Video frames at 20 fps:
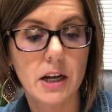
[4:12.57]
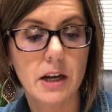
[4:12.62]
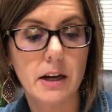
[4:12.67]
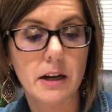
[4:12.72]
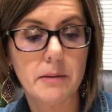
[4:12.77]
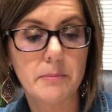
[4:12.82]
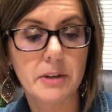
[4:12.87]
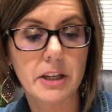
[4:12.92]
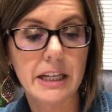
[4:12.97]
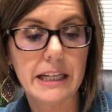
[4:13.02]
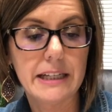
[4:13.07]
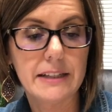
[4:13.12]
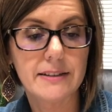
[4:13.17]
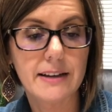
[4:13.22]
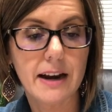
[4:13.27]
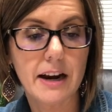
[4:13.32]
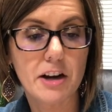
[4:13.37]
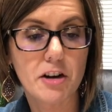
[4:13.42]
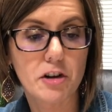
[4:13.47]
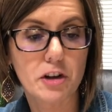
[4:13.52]
um, getting
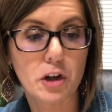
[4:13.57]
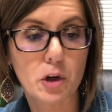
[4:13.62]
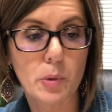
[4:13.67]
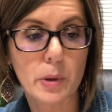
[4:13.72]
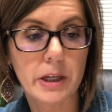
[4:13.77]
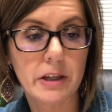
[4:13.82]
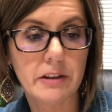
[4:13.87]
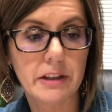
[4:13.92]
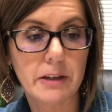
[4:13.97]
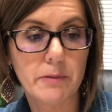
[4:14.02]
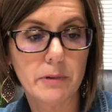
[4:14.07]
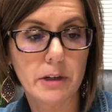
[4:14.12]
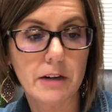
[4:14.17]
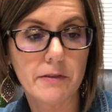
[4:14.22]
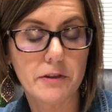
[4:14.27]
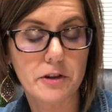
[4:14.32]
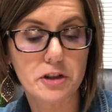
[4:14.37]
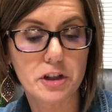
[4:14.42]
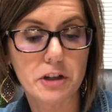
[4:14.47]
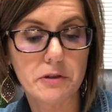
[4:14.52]
tired quickly
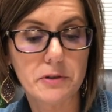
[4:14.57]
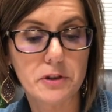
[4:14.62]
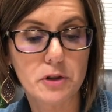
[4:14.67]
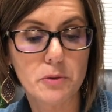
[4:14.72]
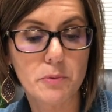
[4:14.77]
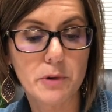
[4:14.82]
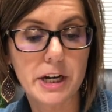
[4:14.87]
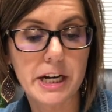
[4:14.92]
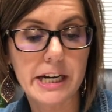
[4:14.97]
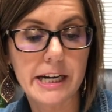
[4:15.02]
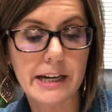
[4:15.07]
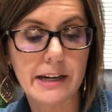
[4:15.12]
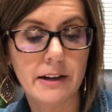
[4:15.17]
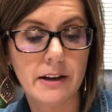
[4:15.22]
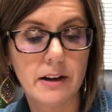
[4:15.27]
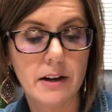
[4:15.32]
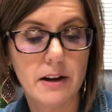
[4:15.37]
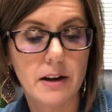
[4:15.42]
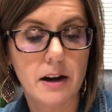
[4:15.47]
whenever she was reading,